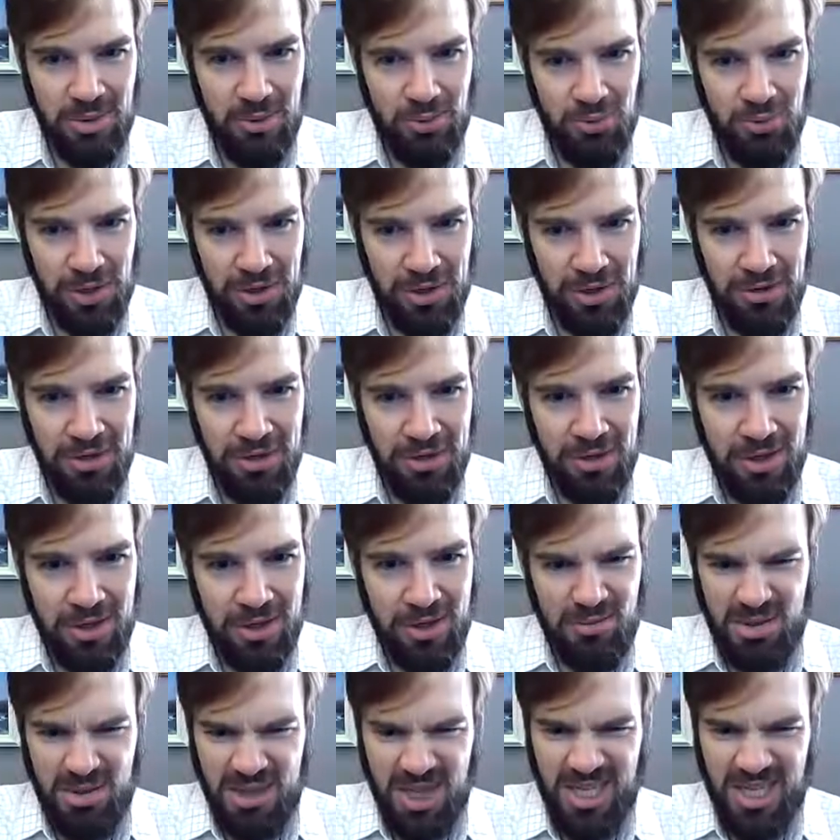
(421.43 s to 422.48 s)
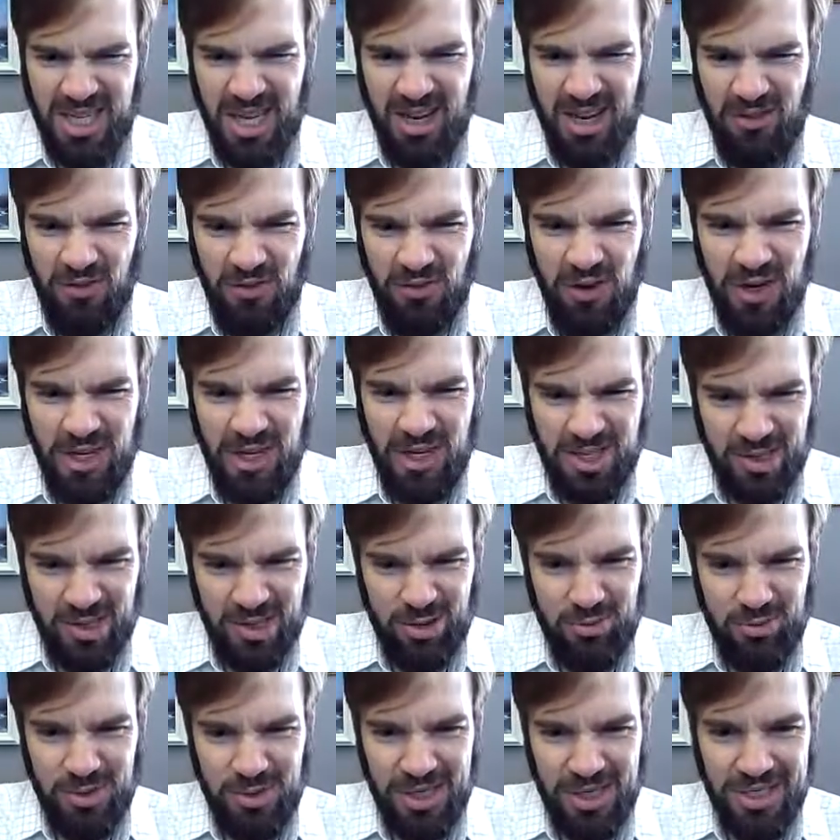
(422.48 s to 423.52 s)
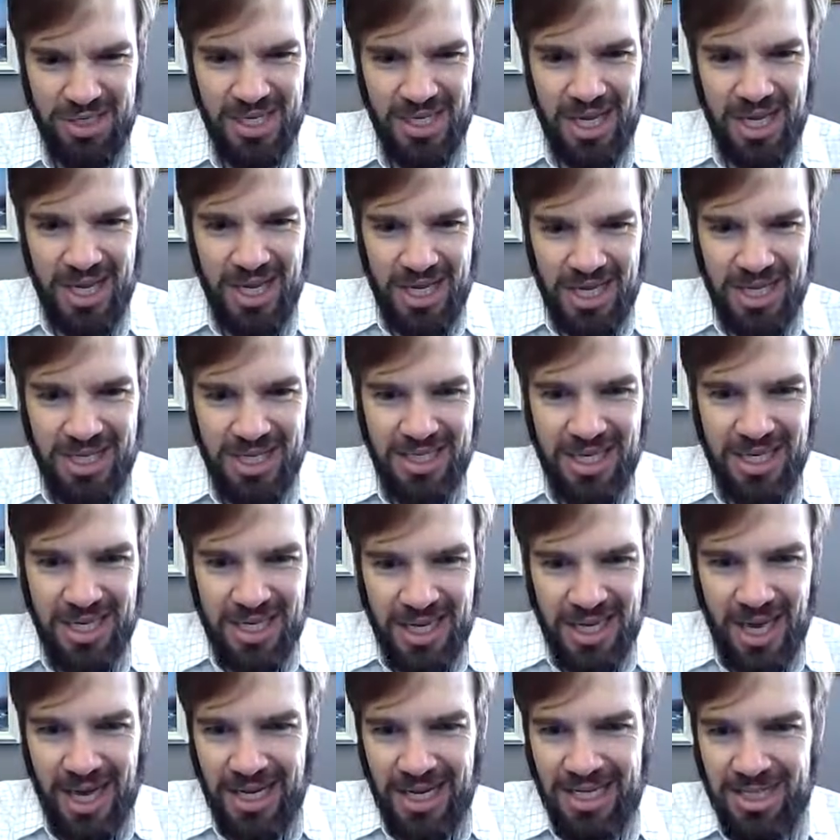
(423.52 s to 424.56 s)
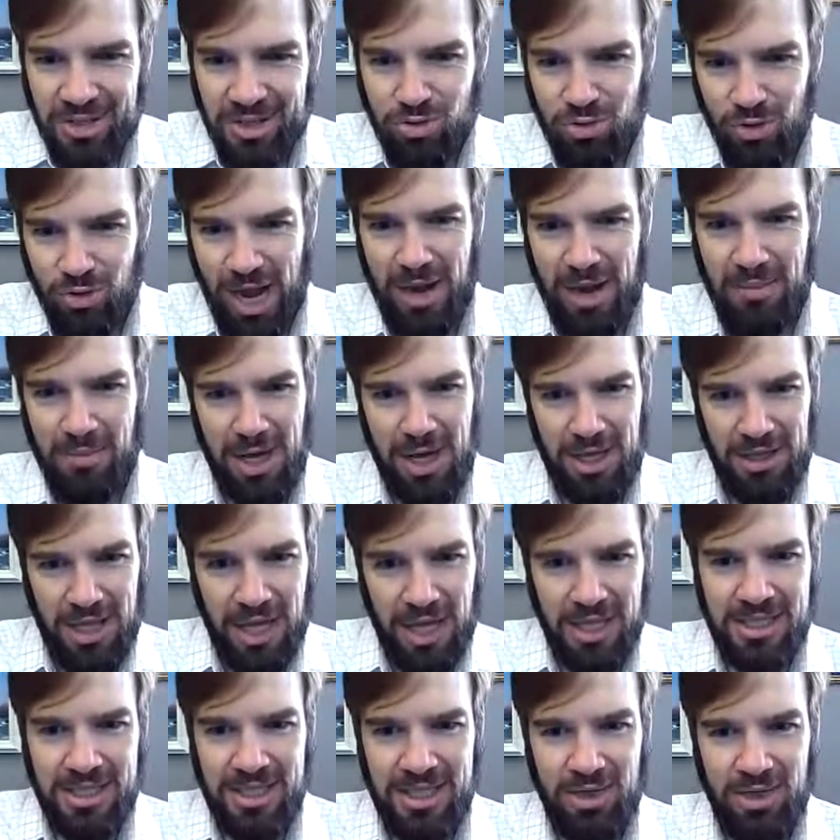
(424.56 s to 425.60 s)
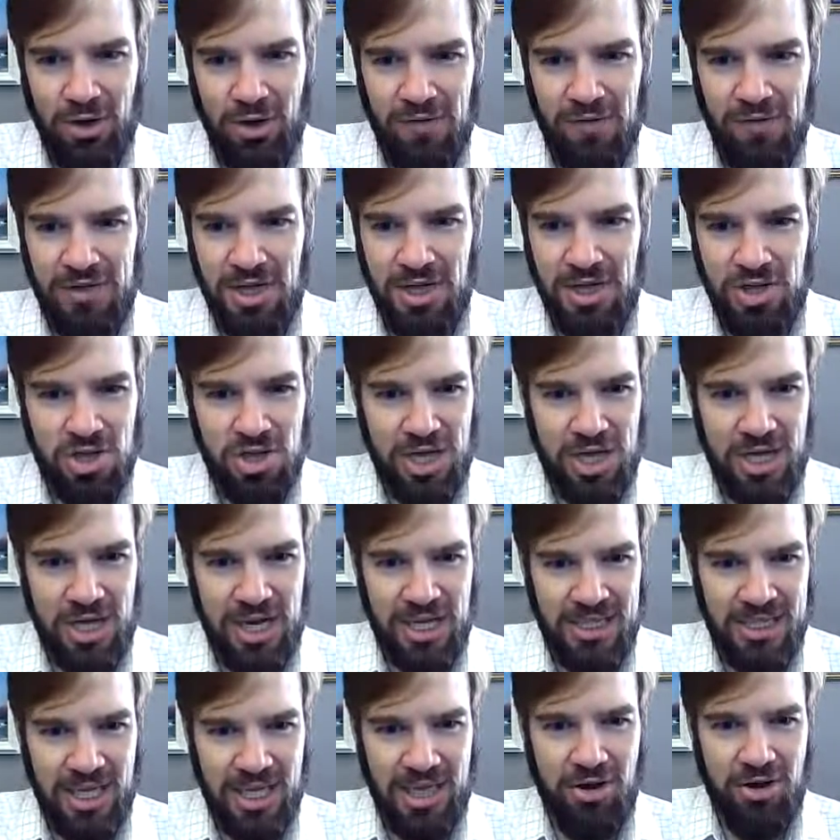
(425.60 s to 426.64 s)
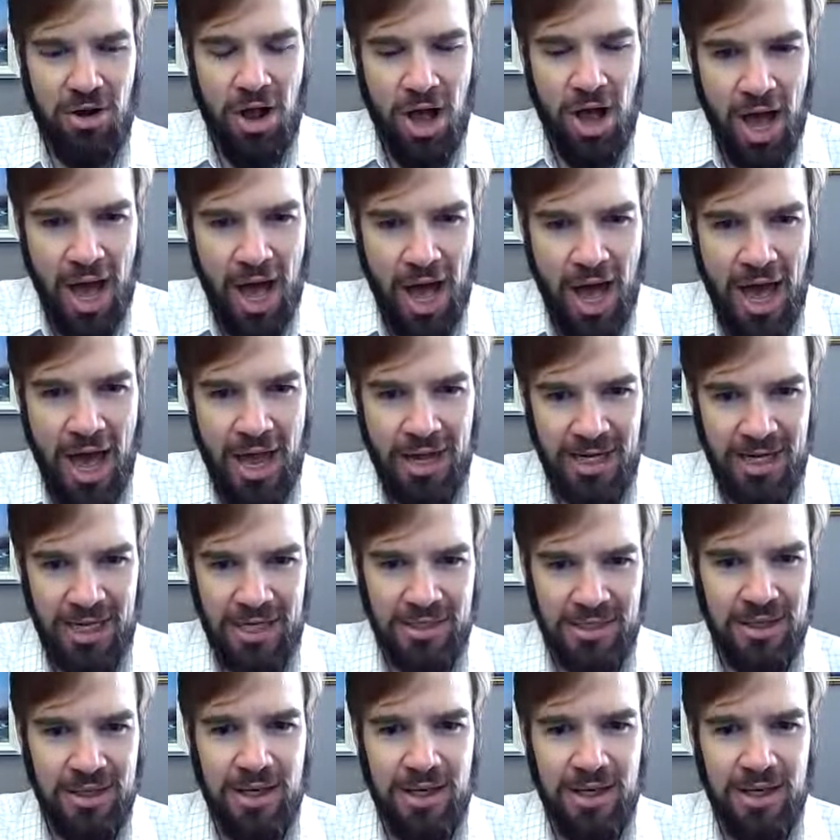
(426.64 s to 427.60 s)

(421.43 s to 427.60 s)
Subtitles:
weird, but that's kind of funny too, because he's got his grandma lusting over the chiles and they're hot and